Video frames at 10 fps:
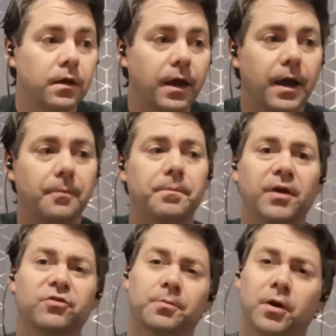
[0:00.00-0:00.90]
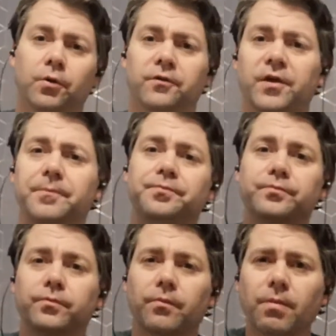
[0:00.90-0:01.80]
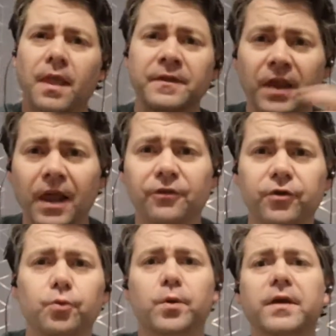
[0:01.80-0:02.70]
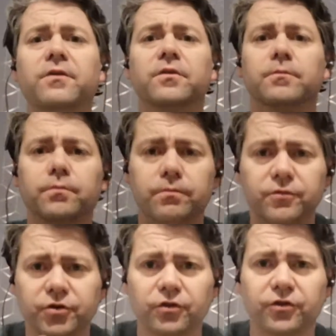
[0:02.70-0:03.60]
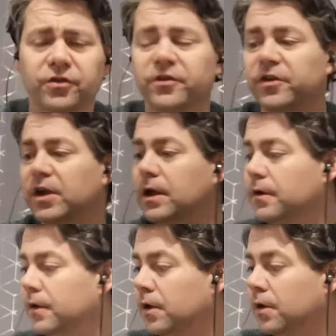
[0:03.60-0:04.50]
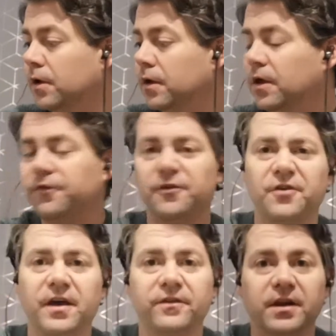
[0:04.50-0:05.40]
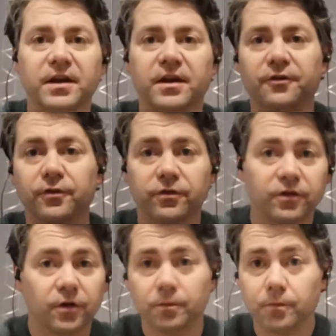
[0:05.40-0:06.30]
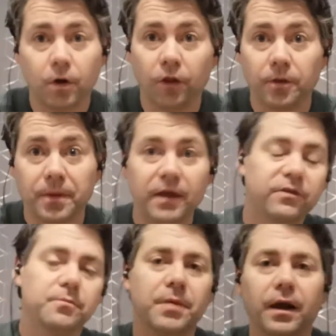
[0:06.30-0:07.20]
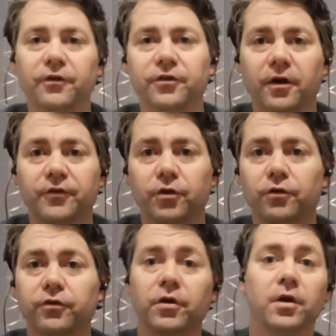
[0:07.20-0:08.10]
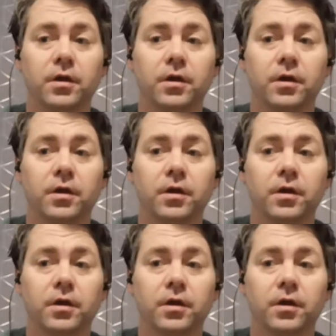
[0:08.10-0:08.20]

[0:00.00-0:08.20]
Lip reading: and picked up a load of it in the last few weeks just to see if it fares any different to other baits and pellets that I've used